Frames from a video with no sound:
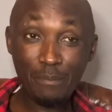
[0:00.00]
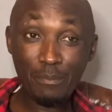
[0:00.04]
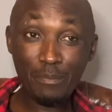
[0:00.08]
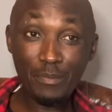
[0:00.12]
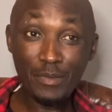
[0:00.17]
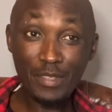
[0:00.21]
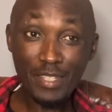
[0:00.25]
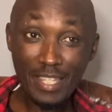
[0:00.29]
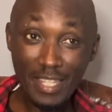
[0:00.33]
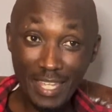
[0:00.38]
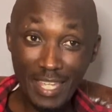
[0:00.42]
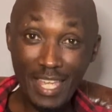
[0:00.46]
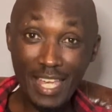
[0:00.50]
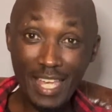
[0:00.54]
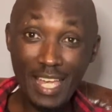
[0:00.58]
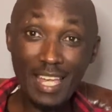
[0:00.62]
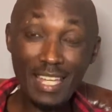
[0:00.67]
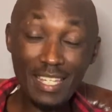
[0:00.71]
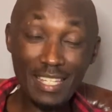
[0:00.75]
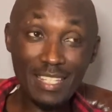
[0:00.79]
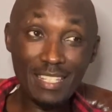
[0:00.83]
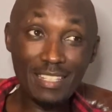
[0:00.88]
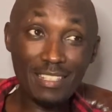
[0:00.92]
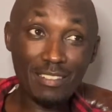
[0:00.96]
Here
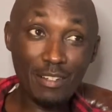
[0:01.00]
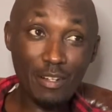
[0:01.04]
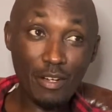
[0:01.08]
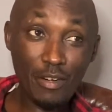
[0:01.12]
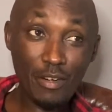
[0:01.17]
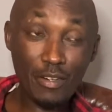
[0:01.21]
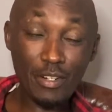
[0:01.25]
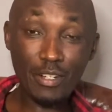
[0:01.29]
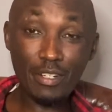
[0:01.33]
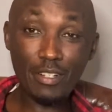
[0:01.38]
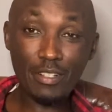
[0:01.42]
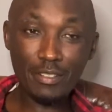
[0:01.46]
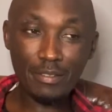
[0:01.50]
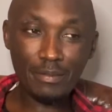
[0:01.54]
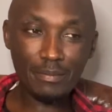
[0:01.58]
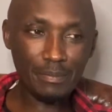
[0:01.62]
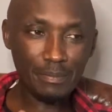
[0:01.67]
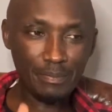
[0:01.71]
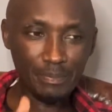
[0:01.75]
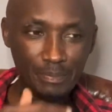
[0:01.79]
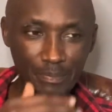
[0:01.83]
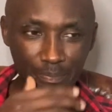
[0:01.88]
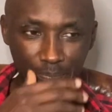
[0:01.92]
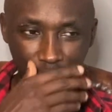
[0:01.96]
in Oregon,
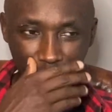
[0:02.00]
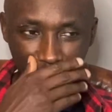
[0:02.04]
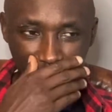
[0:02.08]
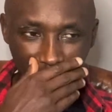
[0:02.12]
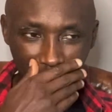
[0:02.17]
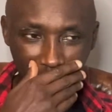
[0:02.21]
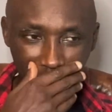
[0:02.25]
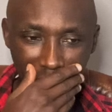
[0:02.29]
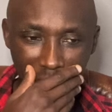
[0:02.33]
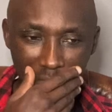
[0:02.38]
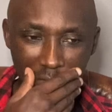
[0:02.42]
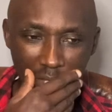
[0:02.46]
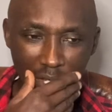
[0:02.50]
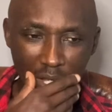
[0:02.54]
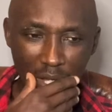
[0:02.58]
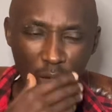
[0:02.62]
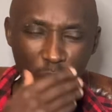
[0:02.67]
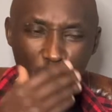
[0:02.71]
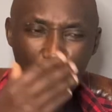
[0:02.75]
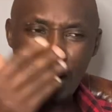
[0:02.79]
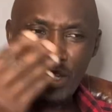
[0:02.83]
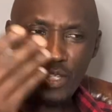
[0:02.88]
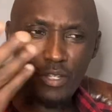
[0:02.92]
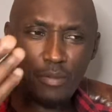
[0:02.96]

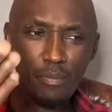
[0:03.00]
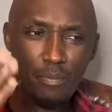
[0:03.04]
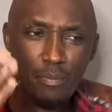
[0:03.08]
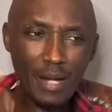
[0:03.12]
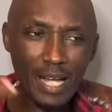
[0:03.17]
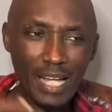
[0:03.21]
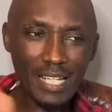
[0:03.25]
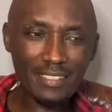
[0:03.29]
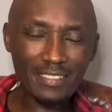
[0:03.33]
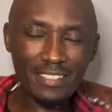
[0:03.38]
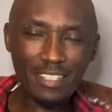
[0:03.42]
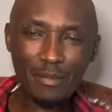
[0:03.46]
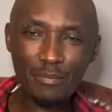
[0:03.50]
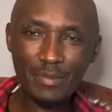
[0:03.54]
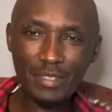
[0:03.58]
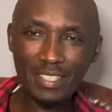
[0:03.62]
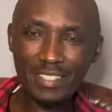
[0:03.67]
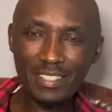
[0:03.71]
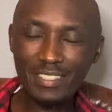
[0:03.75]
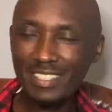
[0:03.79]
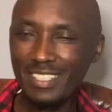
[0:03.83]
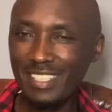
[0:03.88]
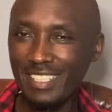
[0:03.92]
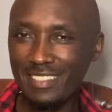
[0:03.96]
when you buy something,
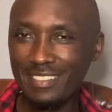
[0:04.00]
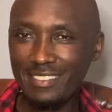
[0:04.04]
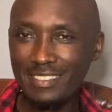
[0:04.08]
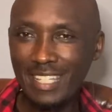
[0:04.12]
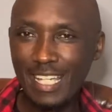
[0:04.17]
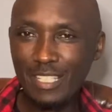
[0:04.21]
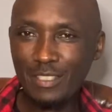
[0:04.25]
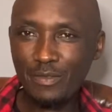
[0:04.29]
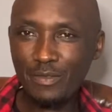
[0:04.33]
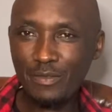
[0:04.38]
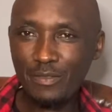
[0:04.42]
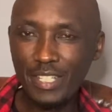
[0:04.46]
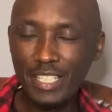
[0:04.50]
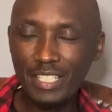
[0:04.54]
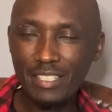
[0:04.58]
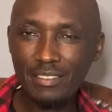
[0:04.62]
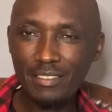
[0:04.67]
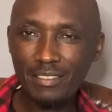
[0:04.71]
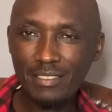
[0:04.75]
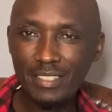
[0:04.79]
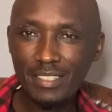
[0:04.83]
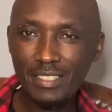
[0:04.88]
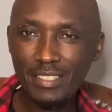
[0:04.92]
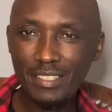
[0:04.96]
it's tax free.
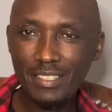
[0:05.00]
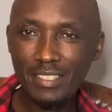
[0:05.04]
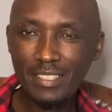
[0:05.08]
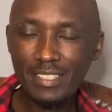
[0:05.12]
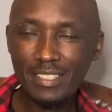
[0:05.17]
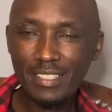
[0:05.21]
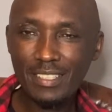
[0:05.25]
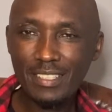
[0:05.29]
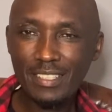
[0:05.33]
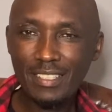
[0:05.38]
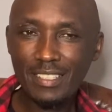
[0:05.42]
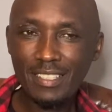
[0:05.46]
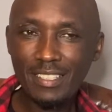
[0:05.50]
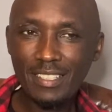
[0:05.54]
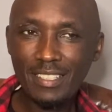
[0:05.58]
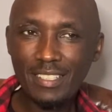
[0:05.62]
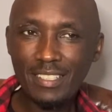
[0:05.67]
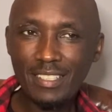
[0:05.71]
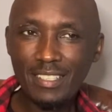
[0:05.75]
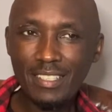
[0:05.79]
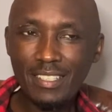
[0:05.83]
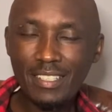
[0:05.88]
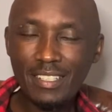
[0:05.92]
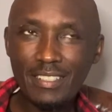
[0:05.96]

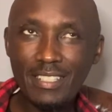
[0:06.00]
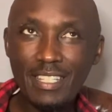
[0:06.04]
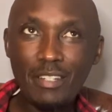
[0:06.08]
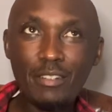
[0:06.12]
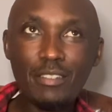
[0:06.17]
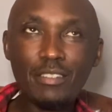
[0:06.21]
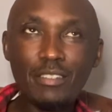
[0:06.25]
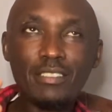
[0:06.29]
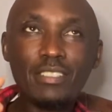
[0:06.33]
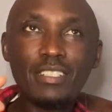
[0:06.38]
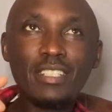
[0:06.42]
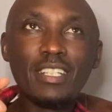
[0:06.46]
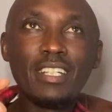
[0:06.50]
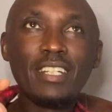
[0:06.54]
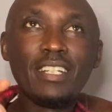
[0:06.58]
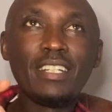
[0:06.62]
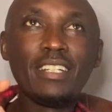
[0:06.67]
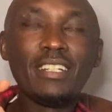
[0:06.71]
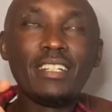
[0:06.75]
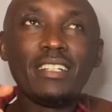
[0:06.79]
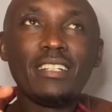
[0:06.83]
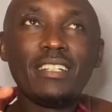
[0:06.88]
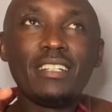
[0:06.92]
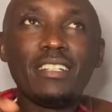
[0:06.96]
They don't
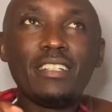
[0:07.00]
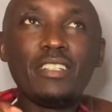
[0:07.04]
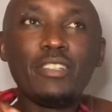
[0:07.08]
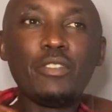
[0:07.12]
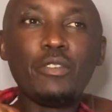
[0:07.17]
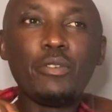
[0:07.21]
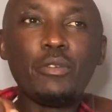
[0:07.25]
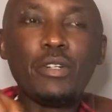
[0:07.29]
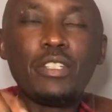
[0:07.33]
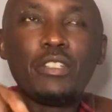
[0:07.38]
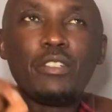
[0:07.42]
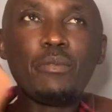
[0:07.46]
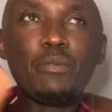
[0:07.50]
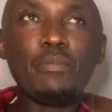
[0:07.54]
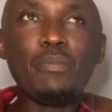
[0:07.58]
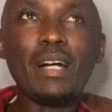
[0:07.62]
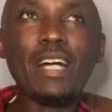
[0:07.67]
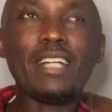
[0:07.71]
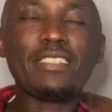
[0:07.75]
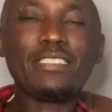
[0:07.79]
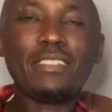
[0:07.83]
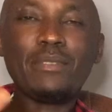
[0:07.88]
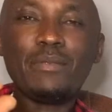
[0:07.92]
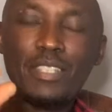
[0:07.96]
when you buy
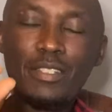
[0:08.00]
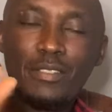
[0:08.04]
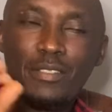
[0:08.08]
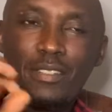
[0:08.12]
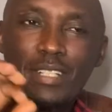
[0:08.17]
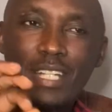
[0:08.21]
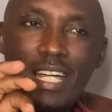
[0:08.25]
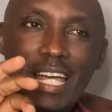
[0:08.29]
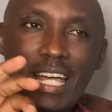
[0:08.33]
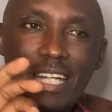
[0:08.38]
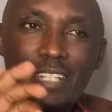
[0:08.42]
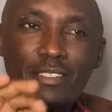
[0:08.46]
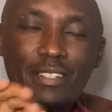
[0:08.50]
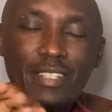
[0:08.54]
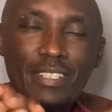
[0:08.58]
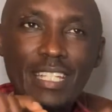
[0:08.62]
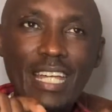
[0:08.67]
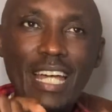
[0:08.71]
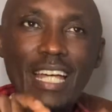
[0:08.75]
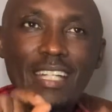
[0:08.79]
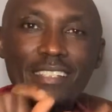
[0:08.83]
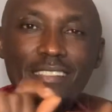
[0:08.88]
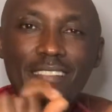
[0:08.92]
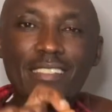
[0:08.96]
something, they don't add your
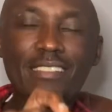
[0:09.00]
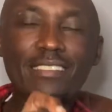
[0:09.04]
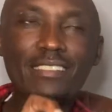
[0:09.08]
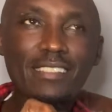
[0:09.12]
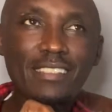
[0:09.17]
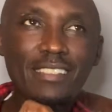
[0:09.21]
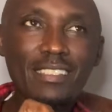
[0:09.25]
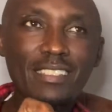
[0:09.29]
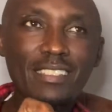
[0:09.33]
taxes